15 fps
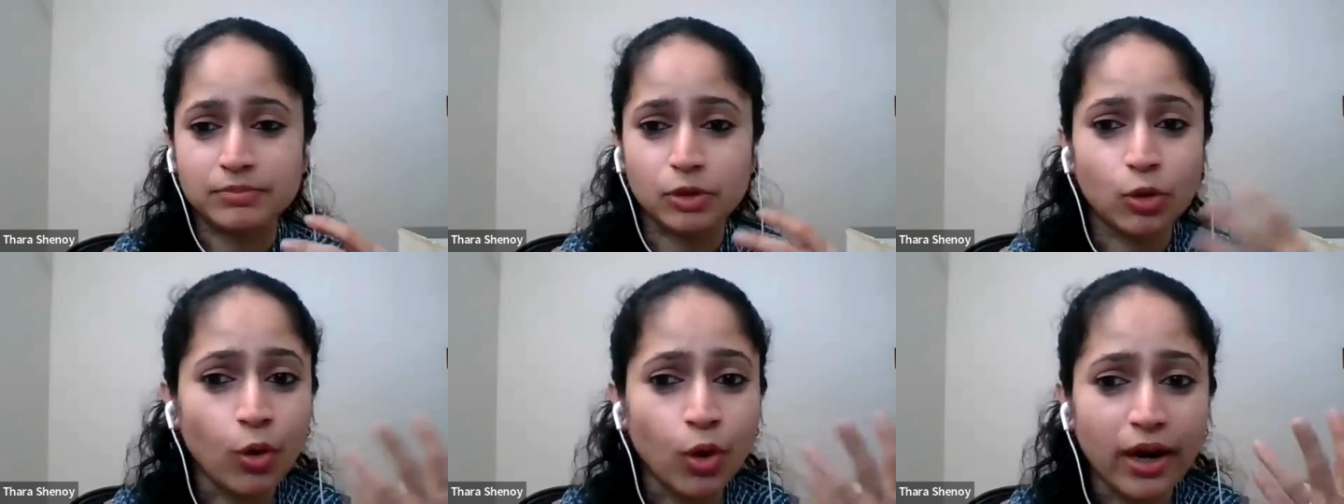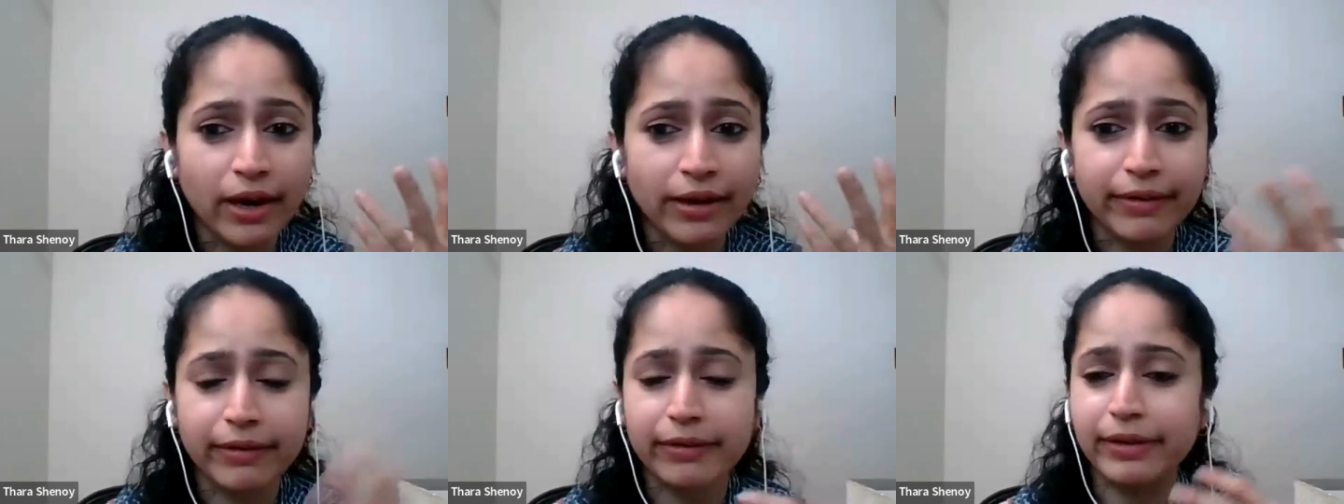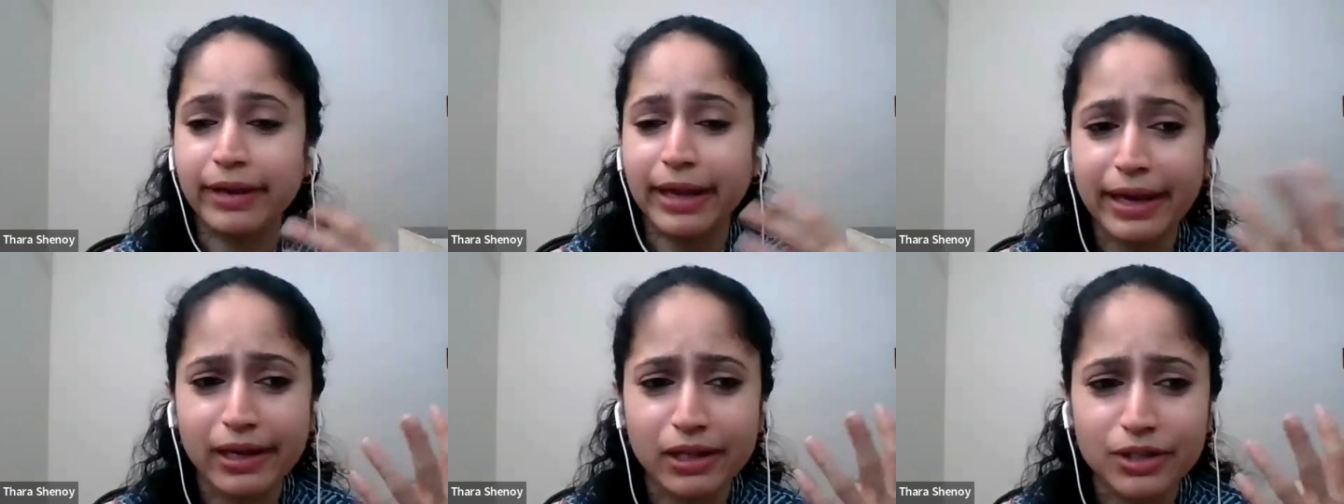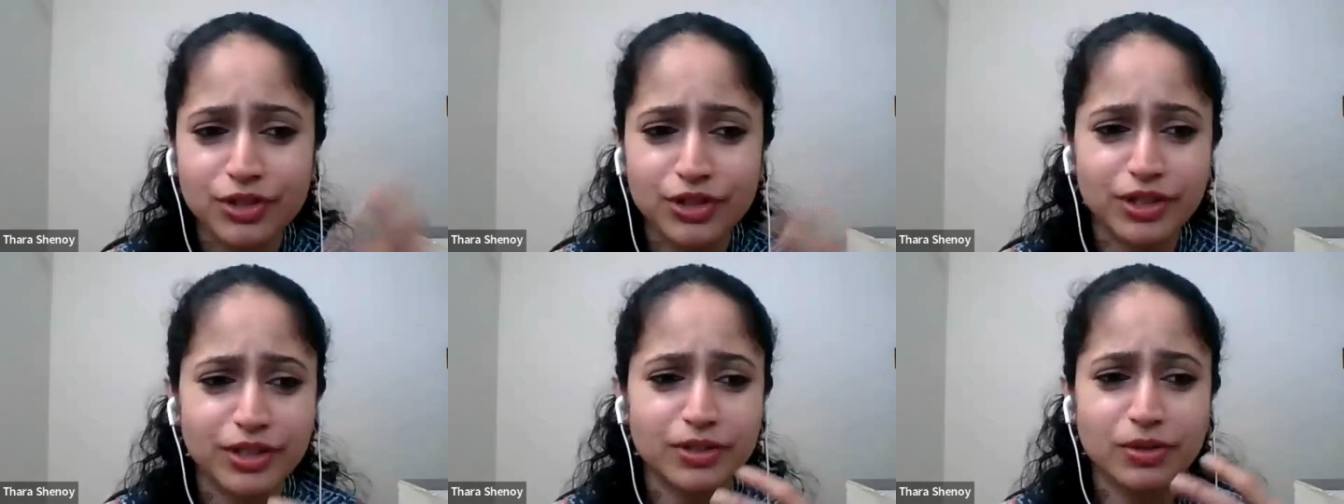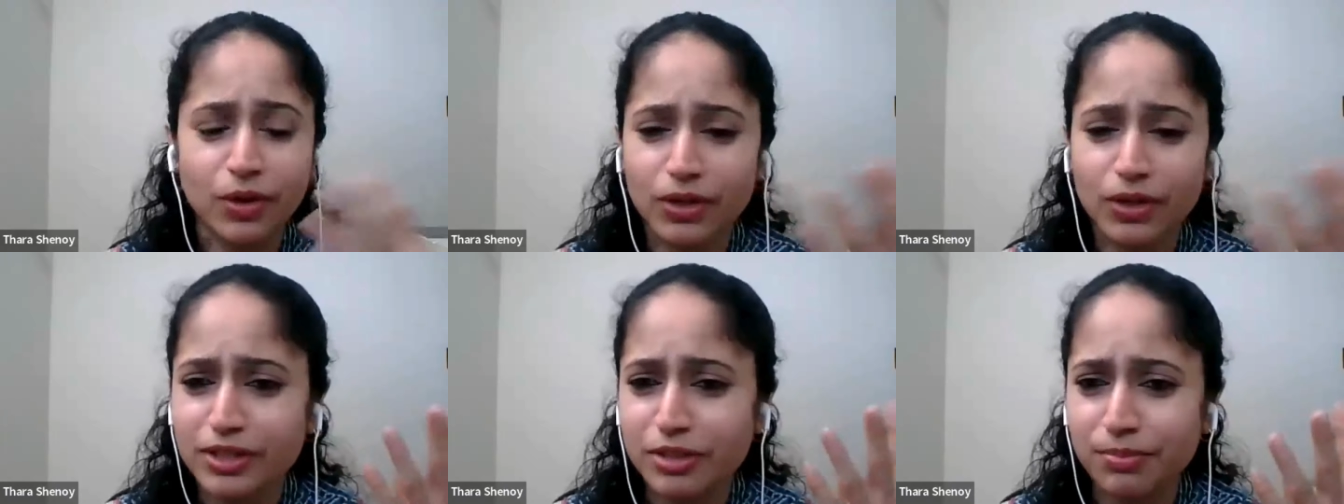low iron, allergies,
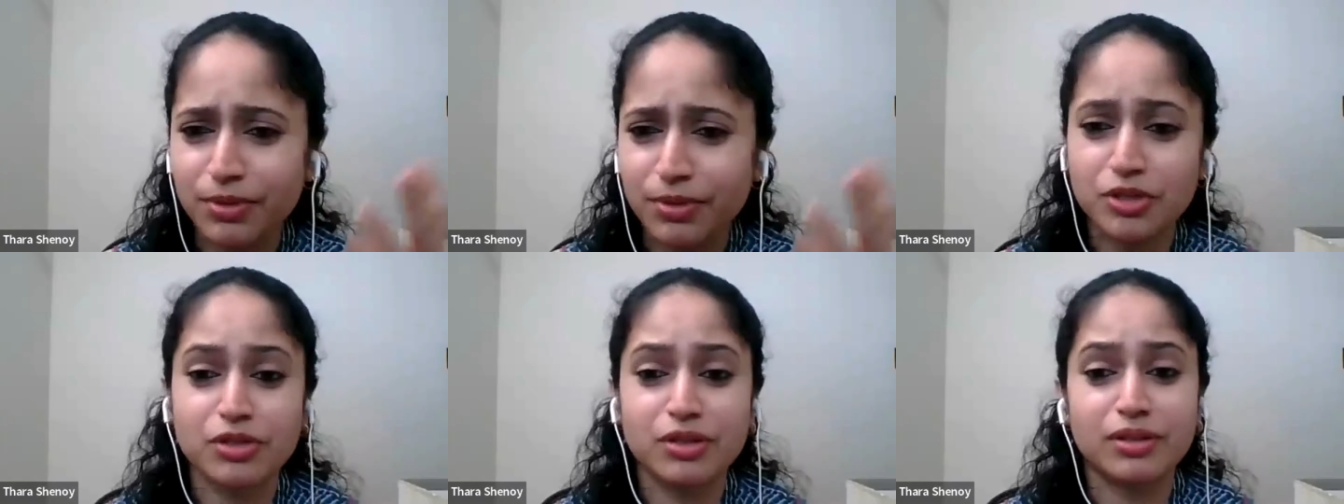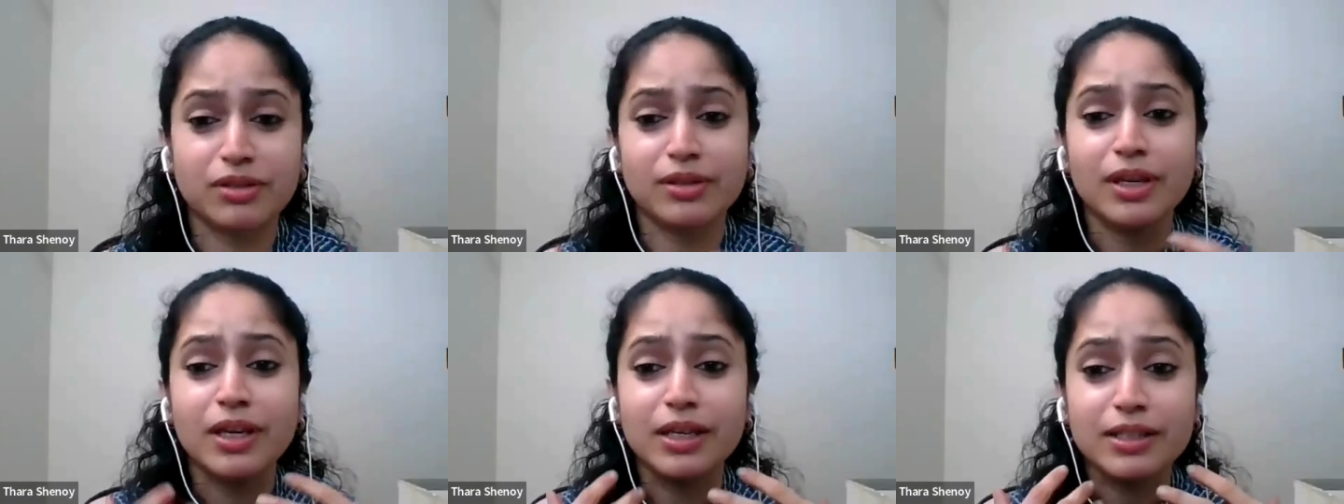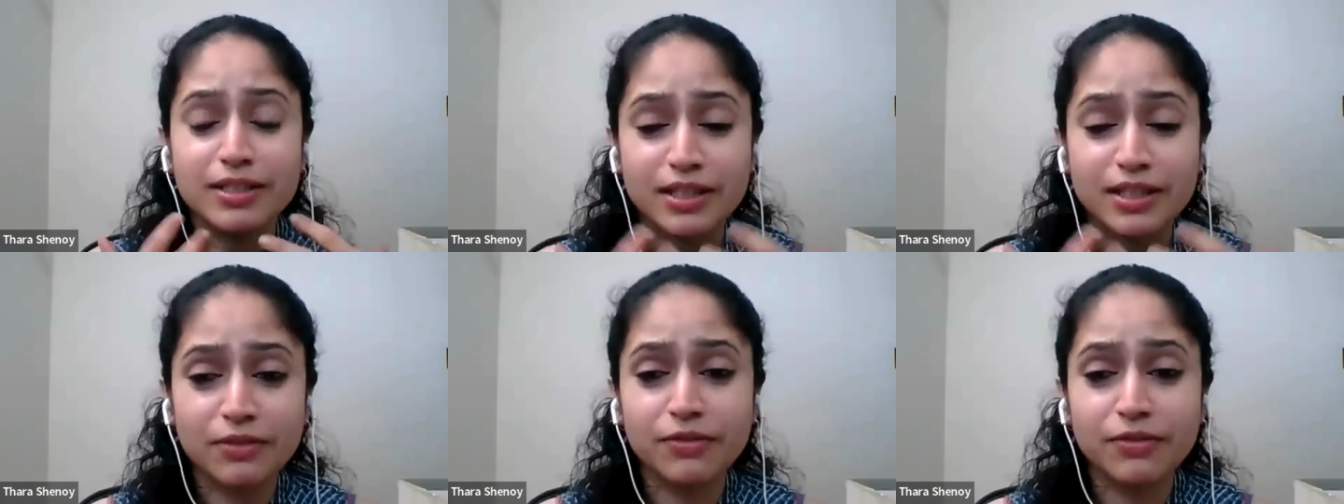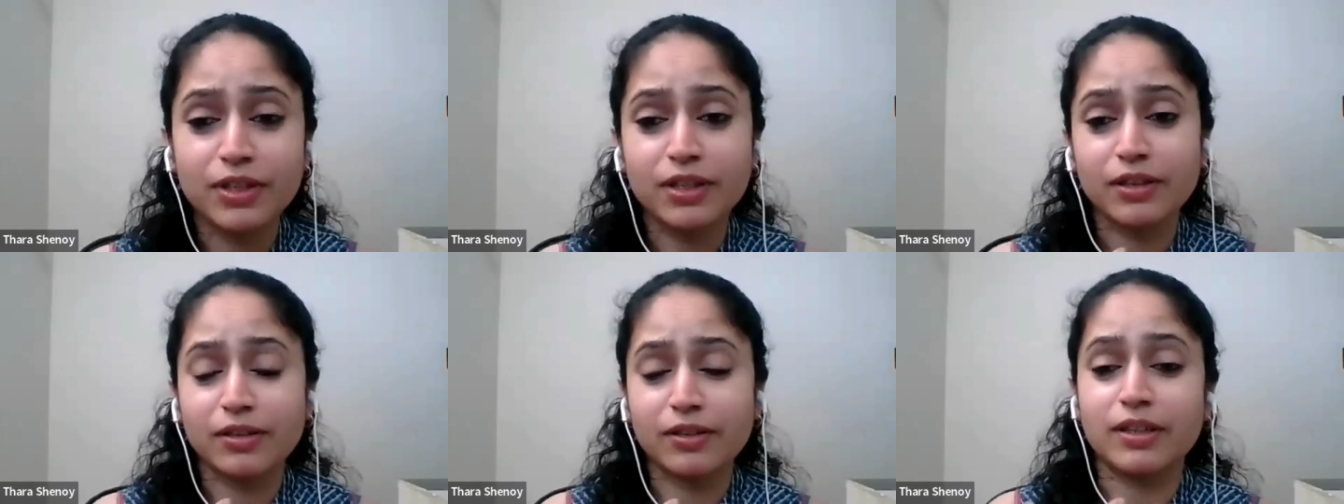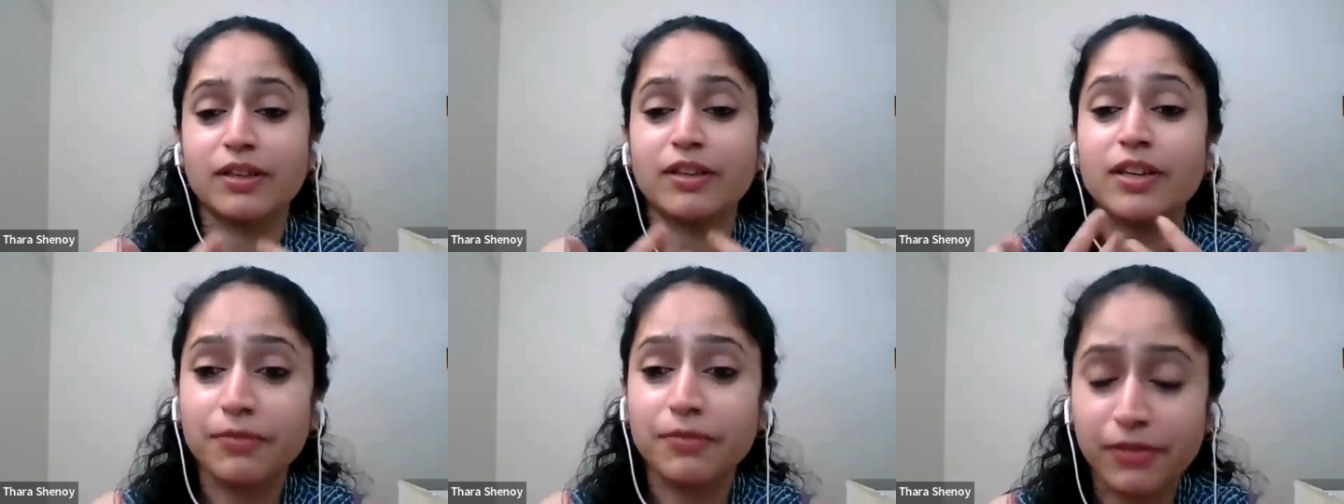constipation, severe
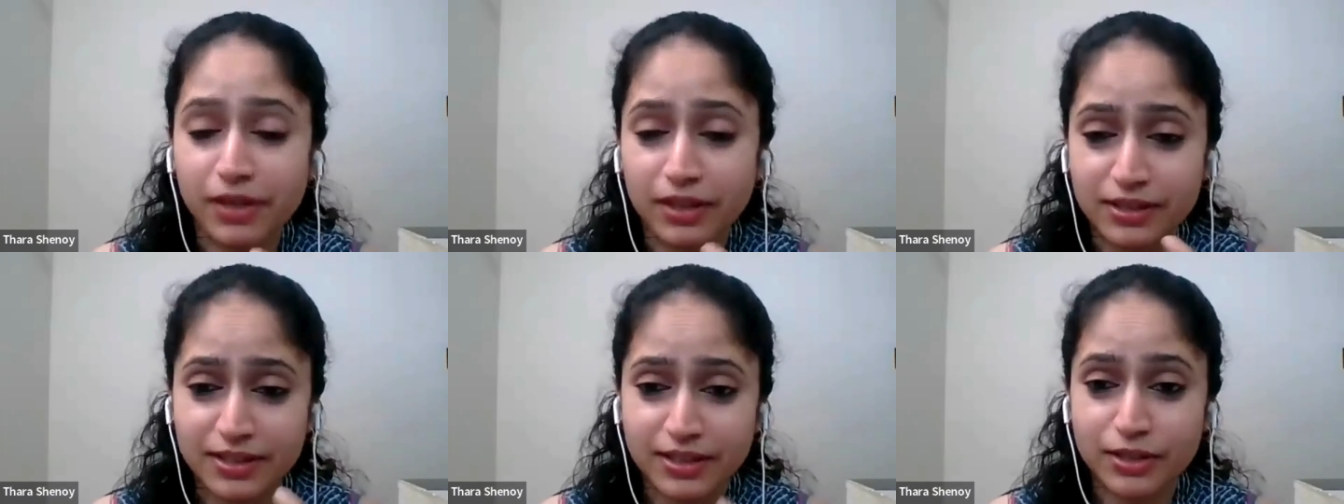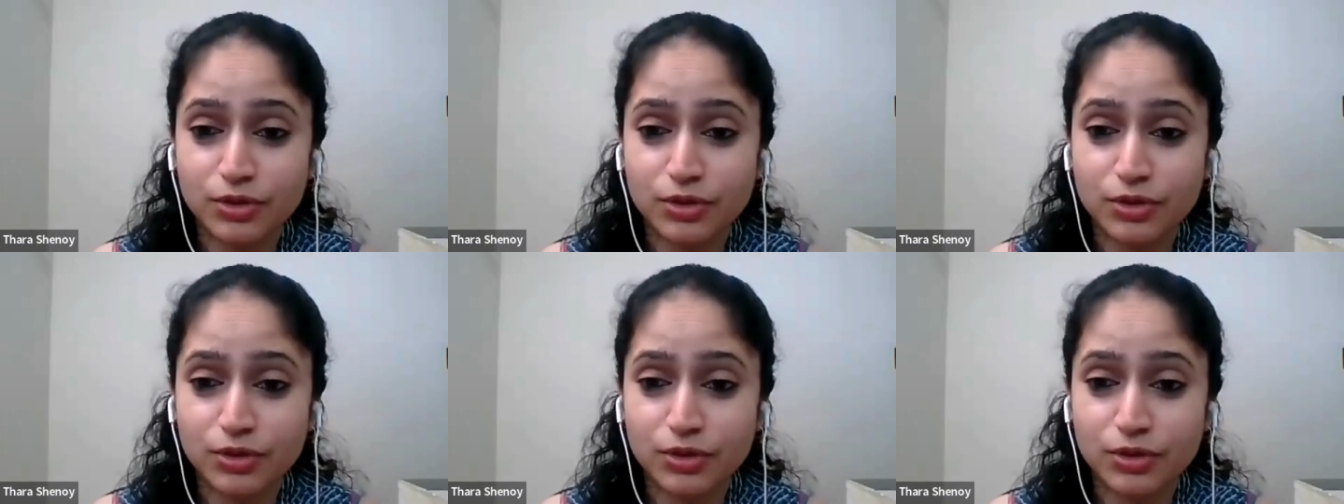reflux.